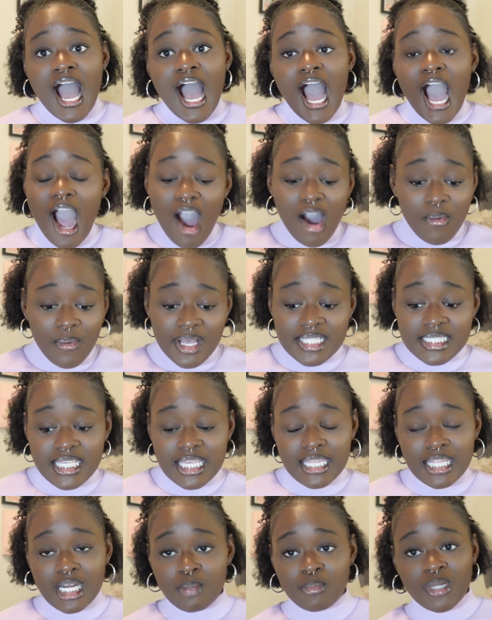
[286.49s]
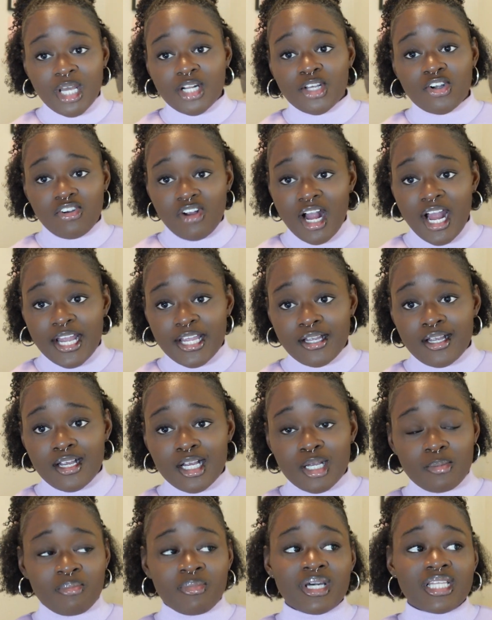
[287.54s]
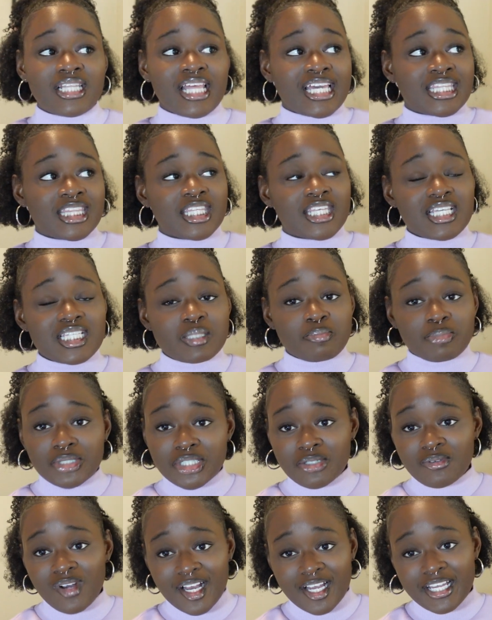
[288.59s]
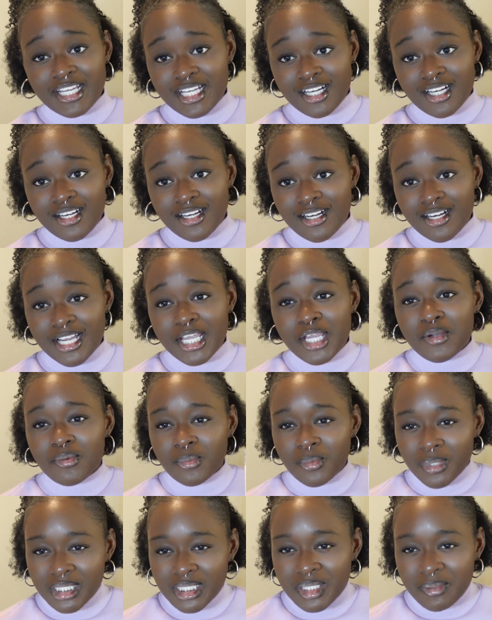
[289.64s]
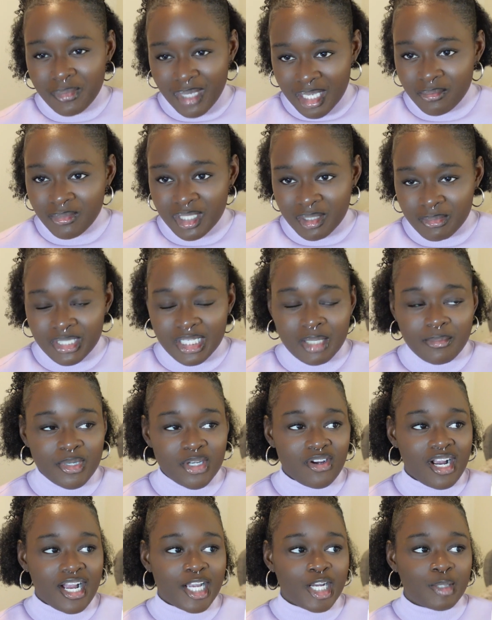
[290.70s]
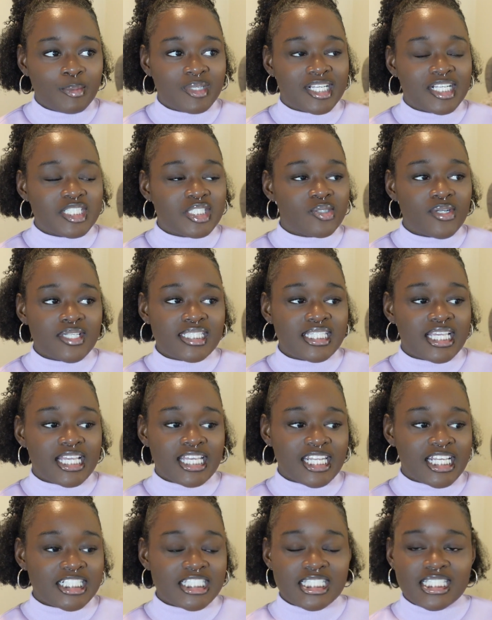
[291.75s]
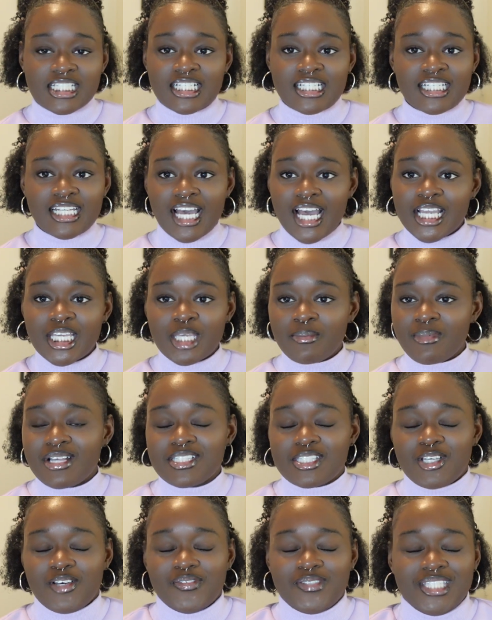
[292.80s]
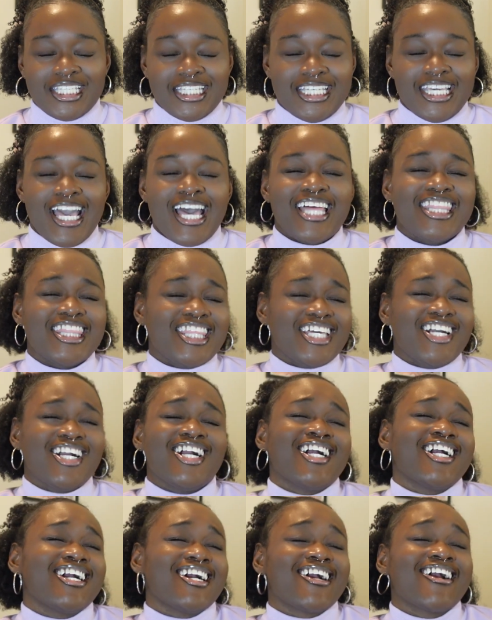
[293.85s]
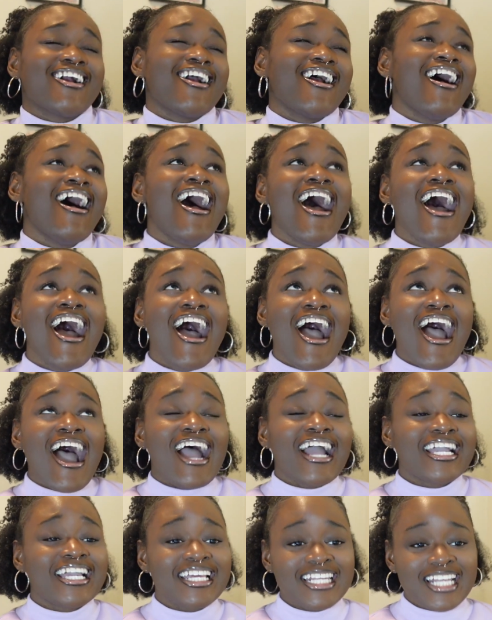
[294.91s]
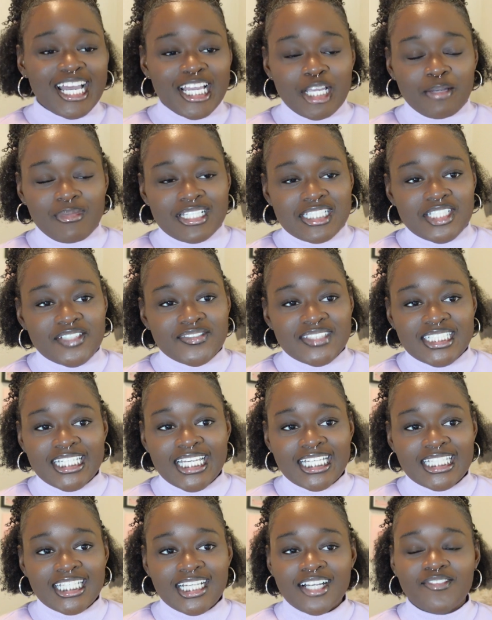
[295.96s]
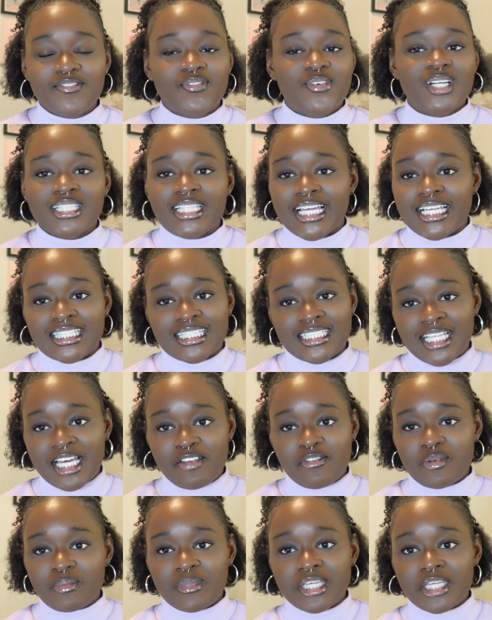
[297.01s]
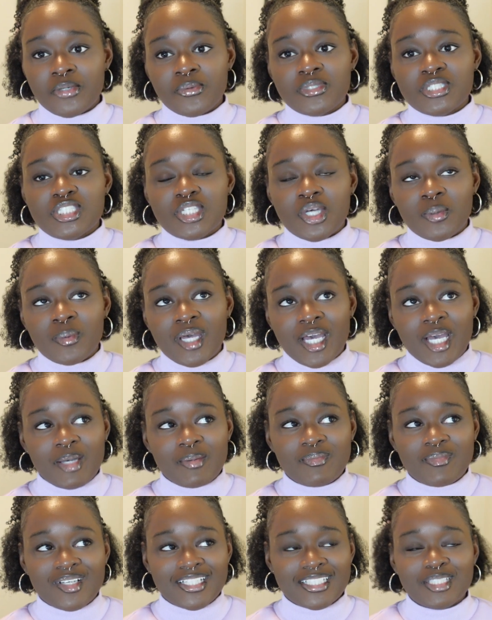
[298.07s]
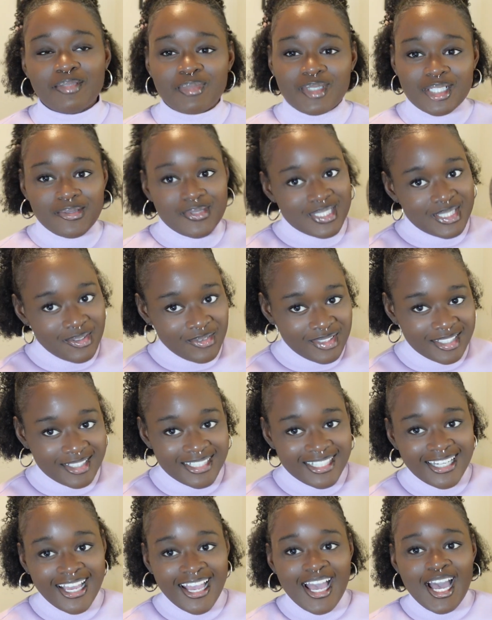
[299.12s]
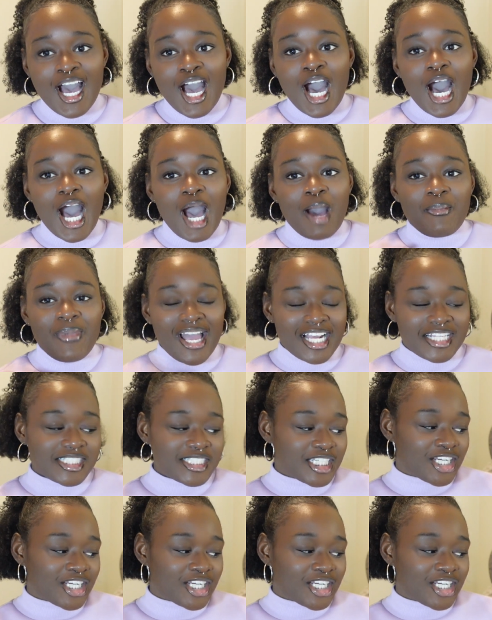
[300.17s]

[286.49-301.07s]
I always say that I'm not a crier, but like this book right here, it really made me become a crier, because towards the end I just could not get myself together. I could not get myself together for like the life of me. It was so bad, but the book was so good. I'm actually